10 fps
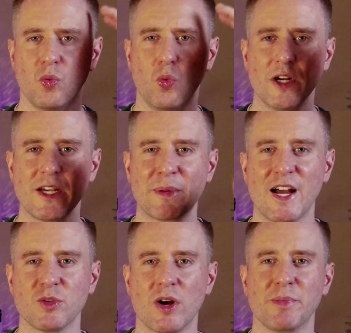What's up
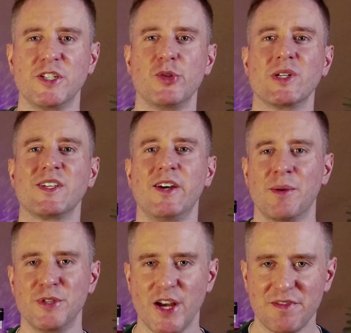guys, welcome to Gwhisky,
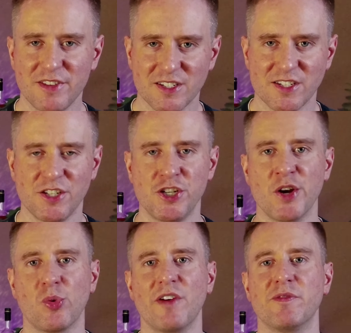I'm Jeff. This is a
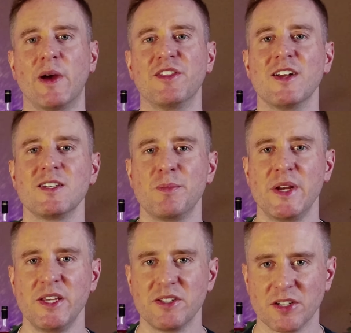channel where I offer my thoughts and
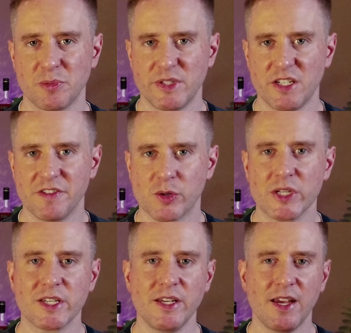opinions on a specific
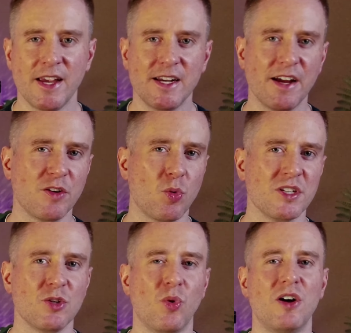whiskey and every
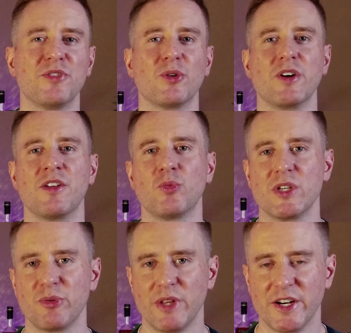once in a while throw in other
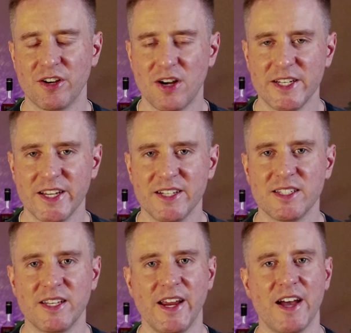whiskey related content.
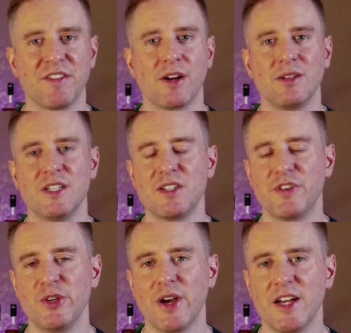Today I've got a list for
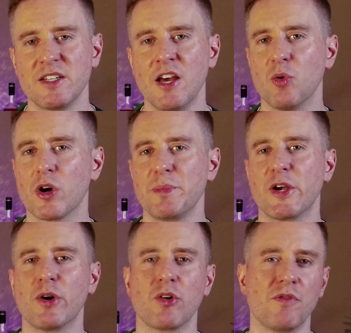you guys. We're going to be
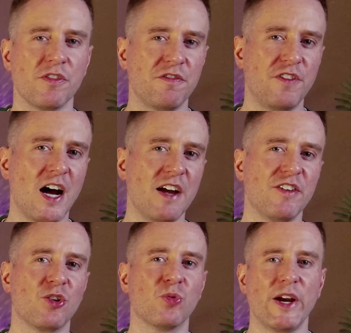going over
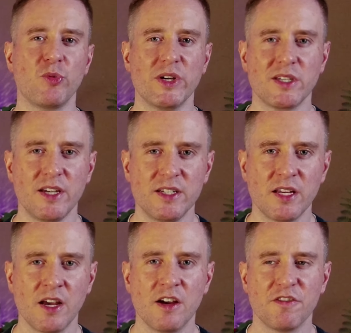five great whiskeys
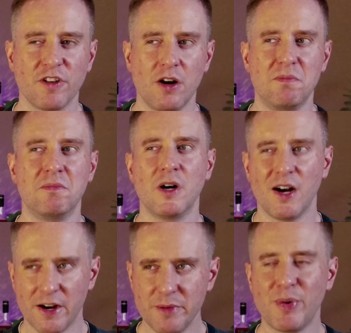from
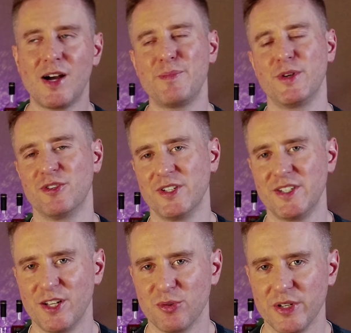unpopular
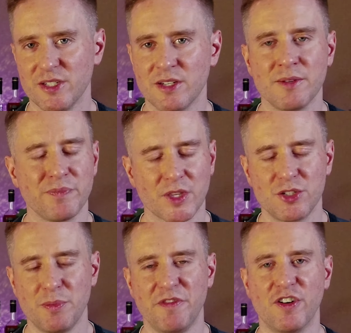distilleries.
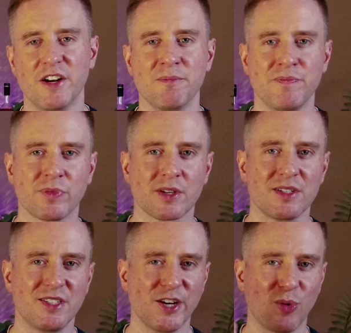Should be fun.
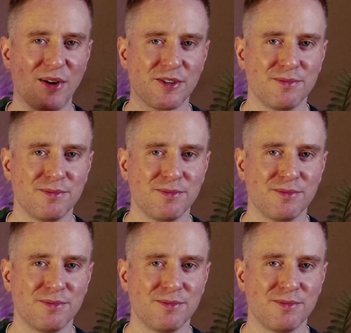Stick around.